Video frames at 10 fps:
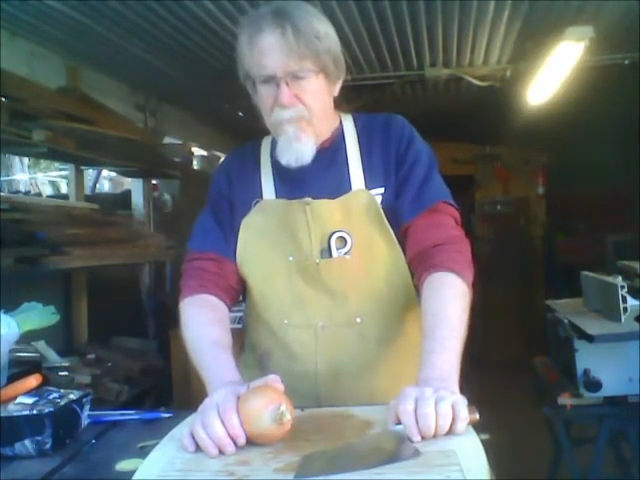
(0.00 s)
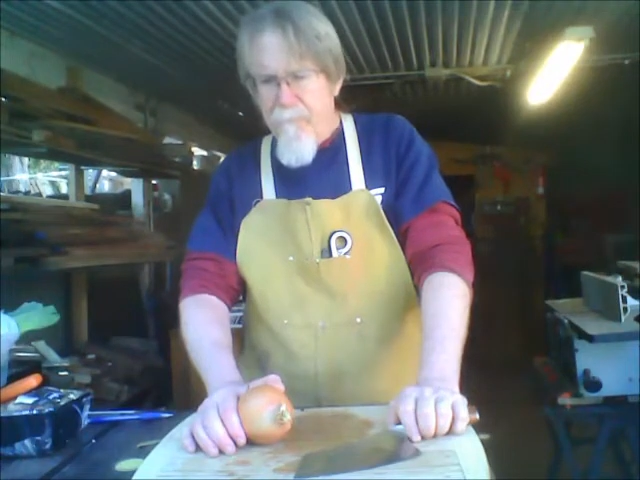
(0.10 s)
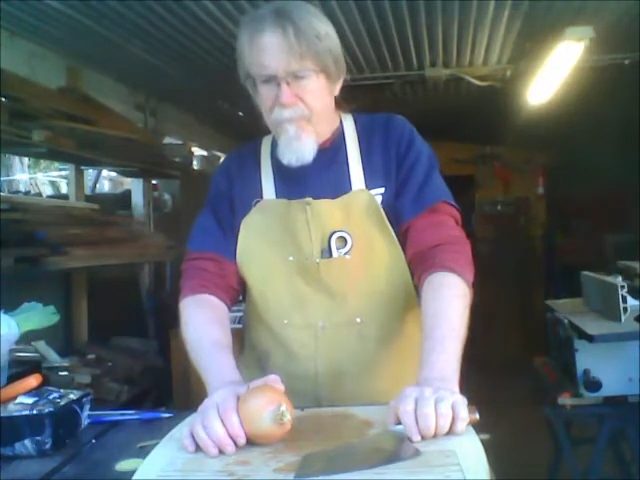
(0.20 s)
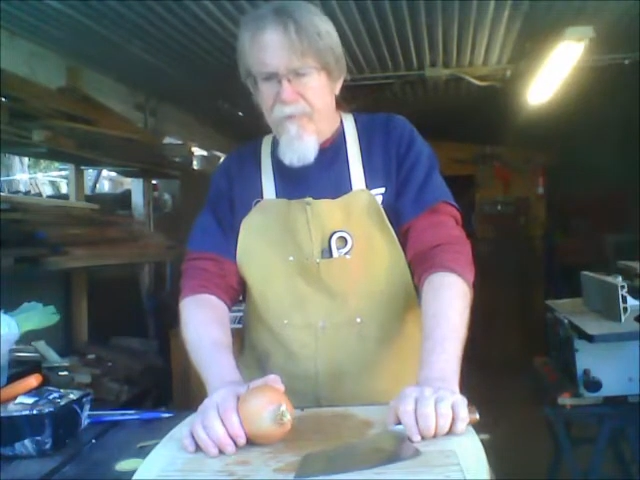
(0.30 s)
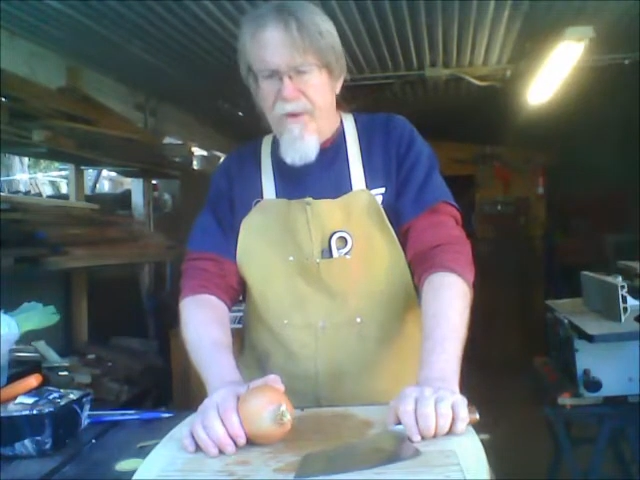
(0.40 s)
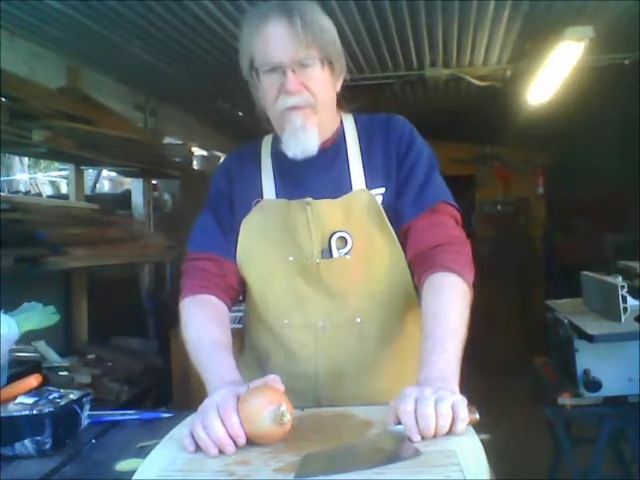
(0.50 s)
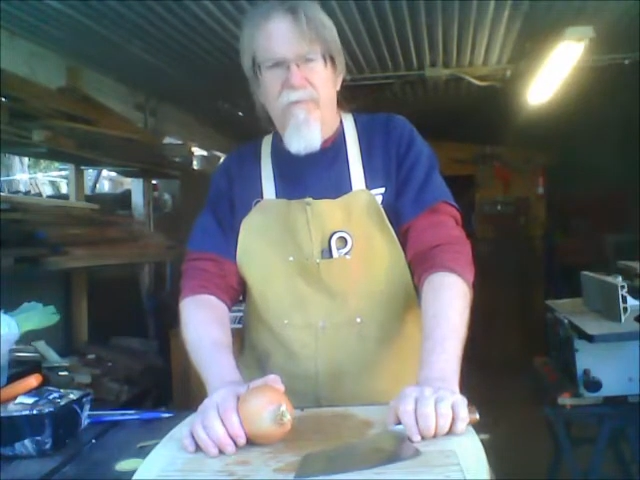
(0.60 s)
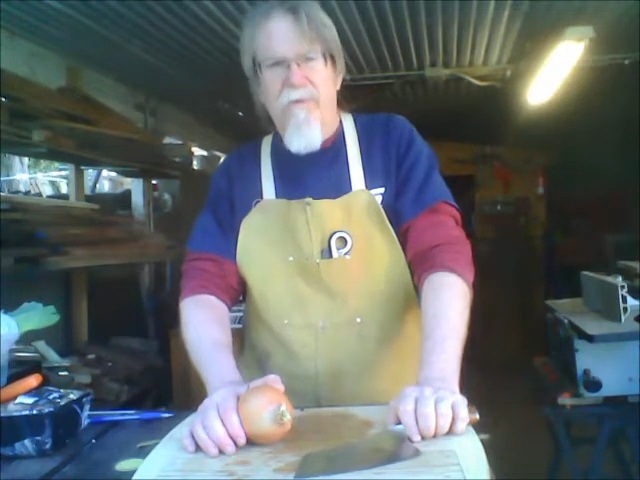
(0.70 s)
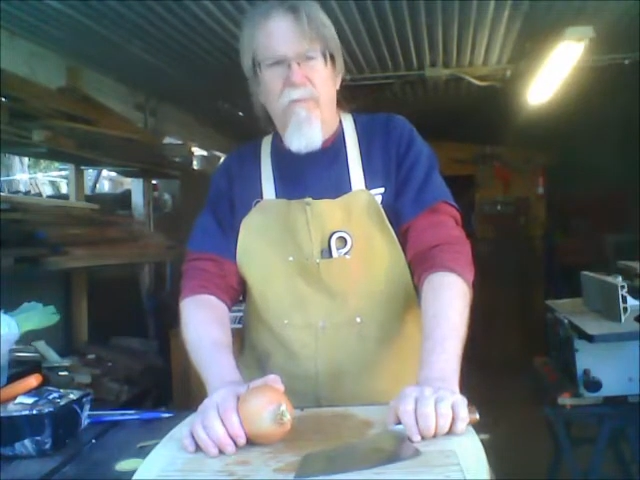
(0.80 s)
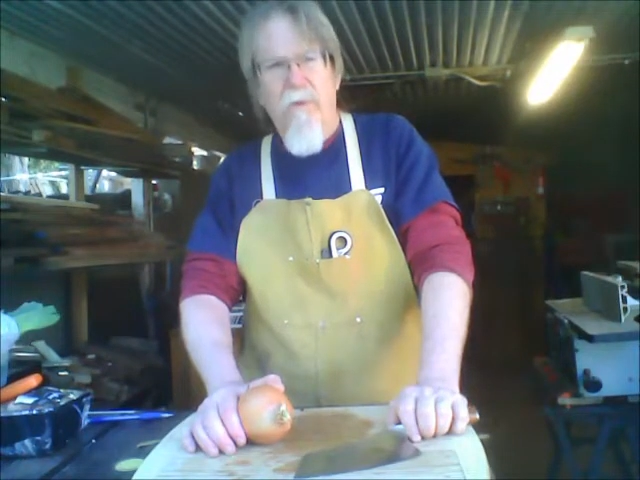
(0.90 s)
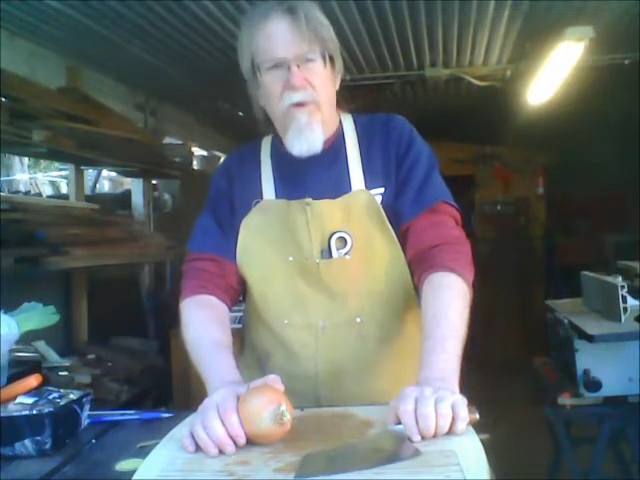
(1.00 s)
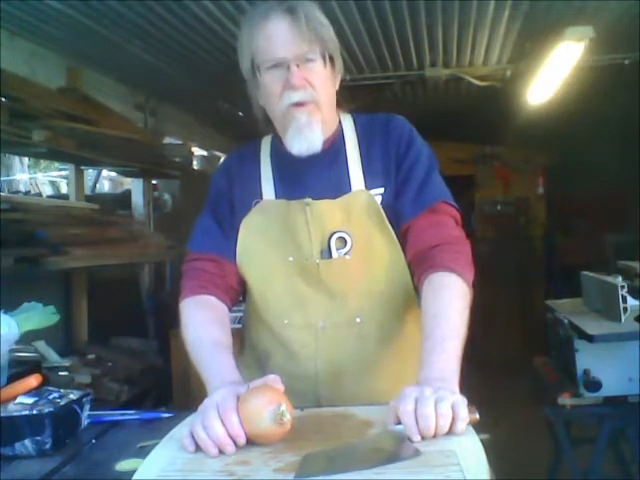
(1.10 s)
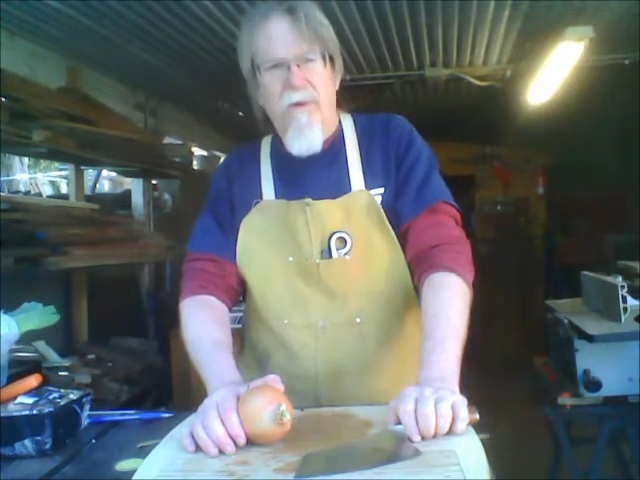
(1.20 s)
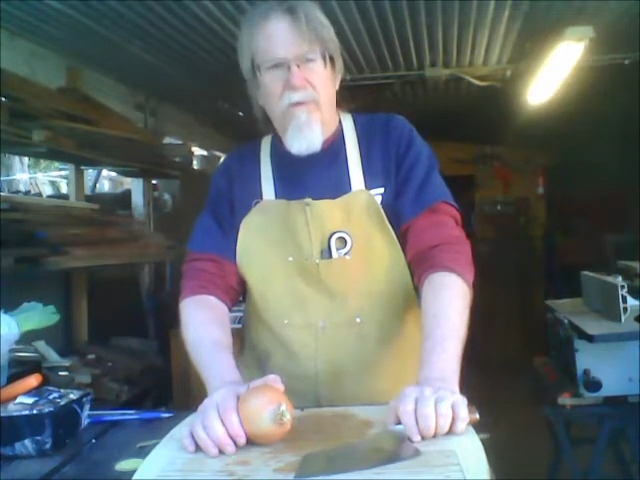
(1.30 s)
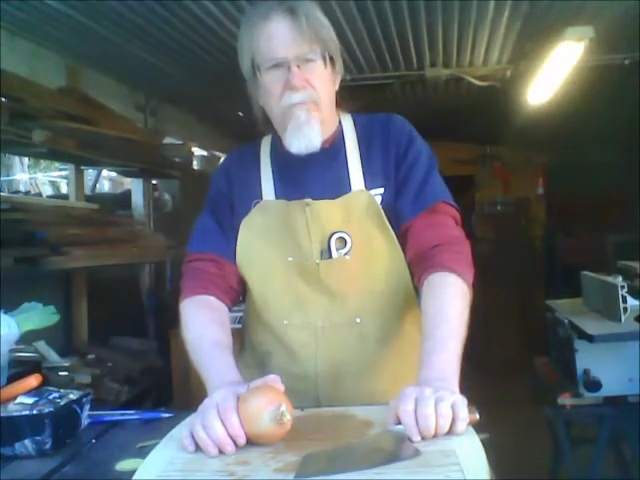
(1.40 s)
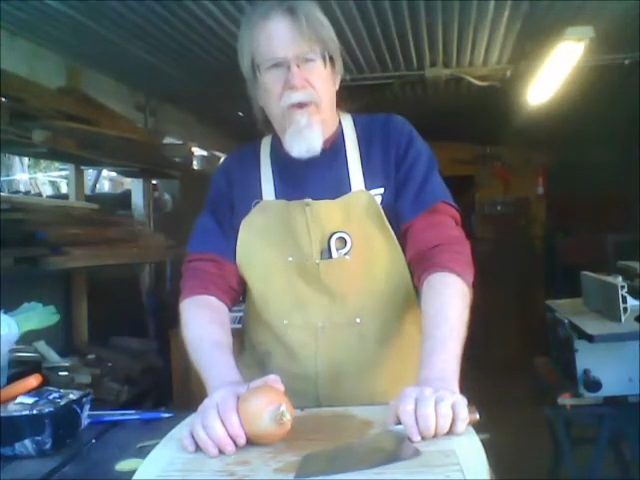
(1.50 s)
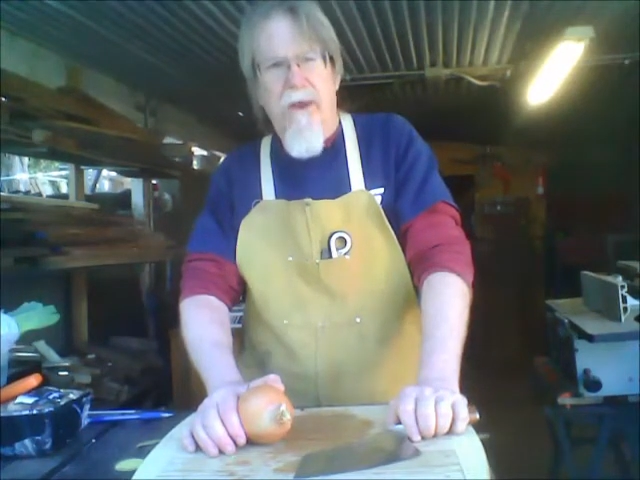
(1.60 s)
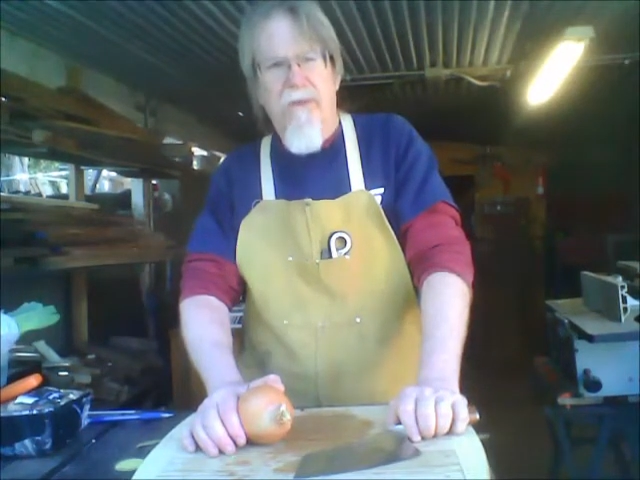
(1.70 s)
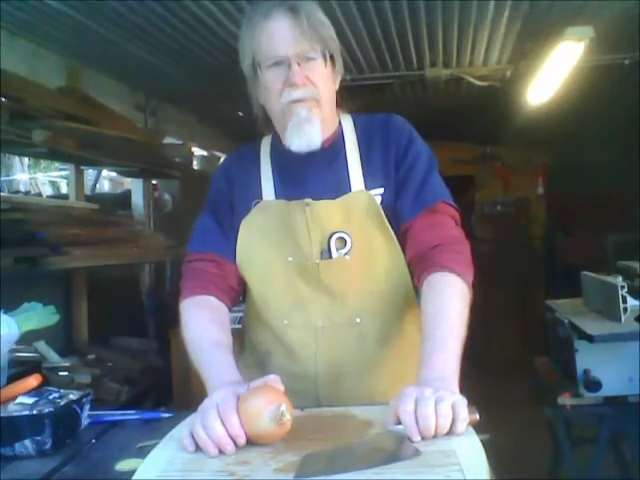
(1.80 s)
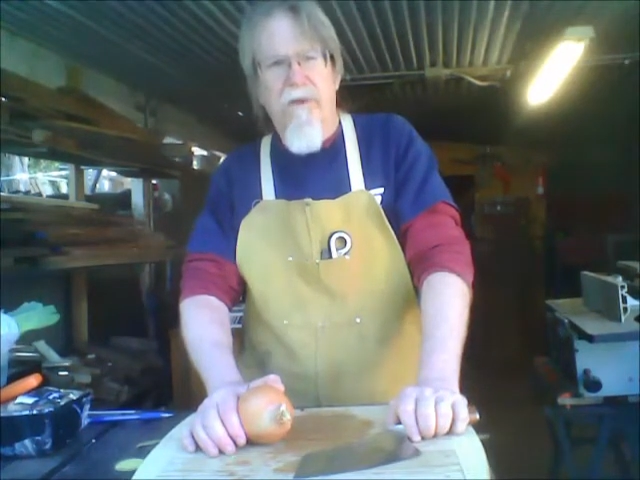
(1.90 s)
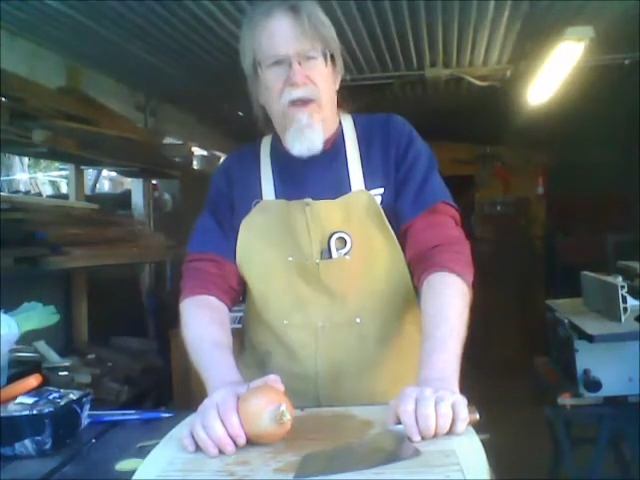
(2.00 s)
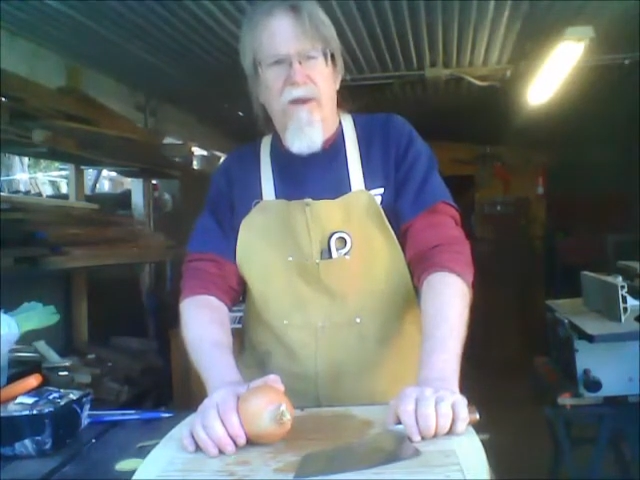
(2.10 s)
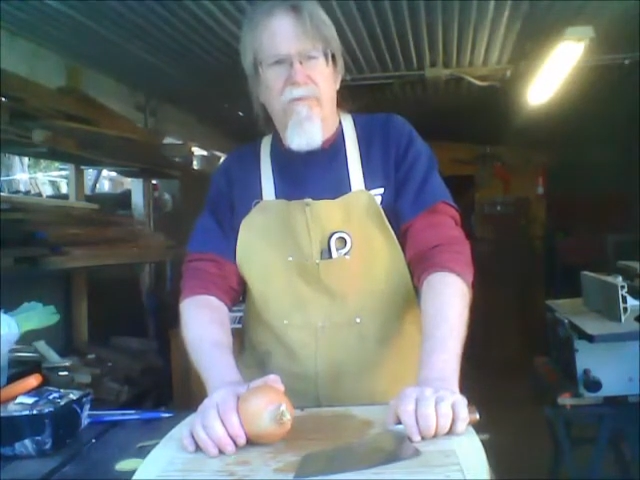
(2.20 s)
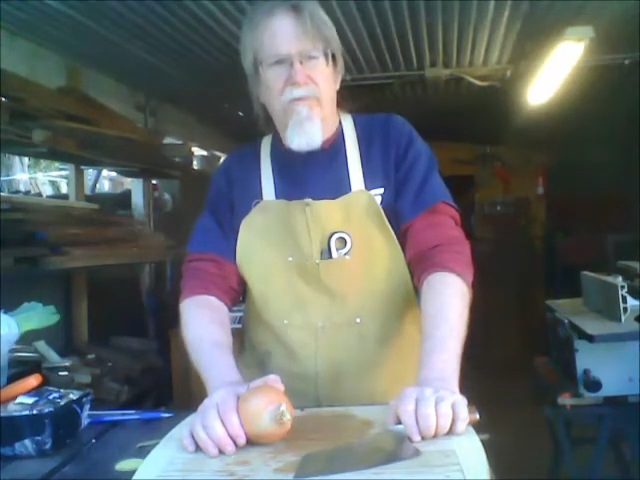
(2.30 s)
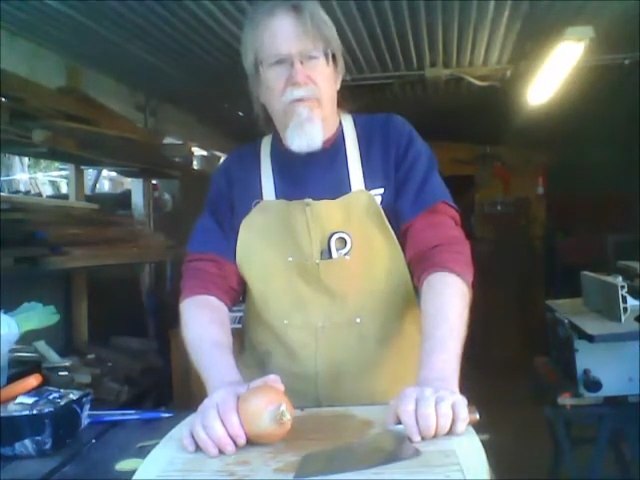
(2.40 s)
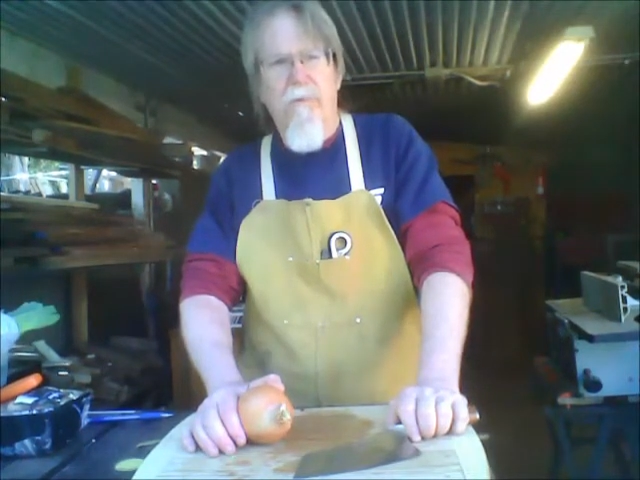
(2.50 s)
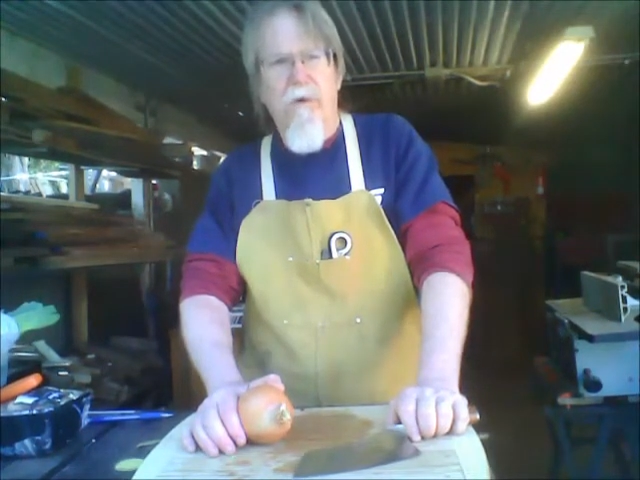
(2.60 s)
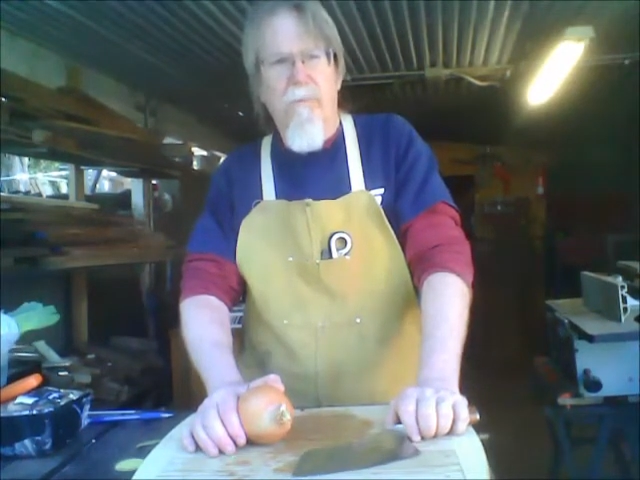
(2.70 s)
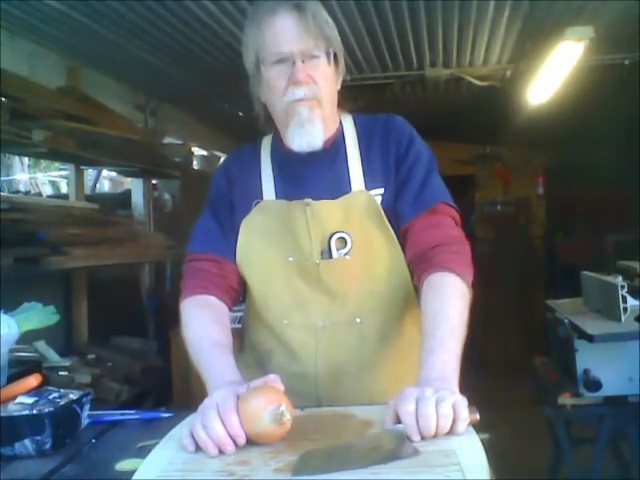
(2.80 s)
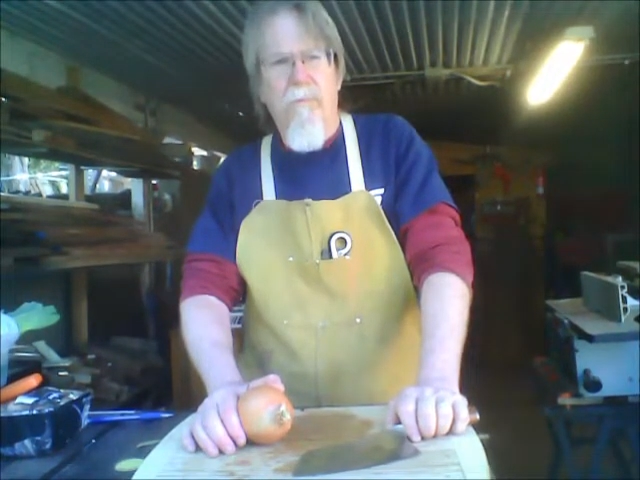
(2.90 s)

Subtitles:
in fact, if it really gets bad, you got to show up